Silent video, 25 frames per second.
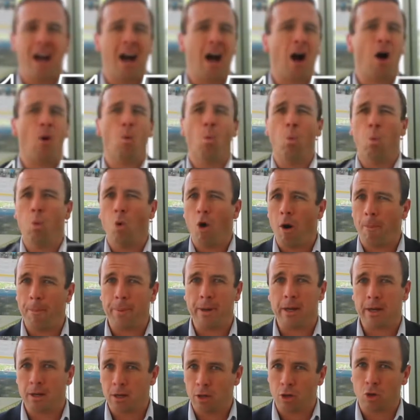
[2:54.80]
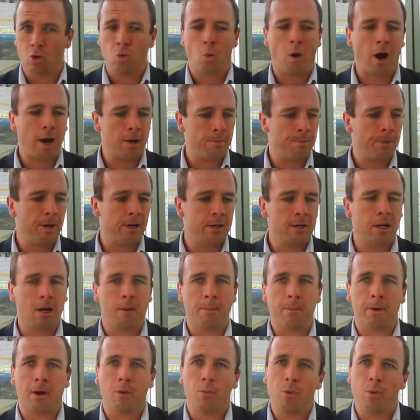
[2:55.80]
a whopping great big number.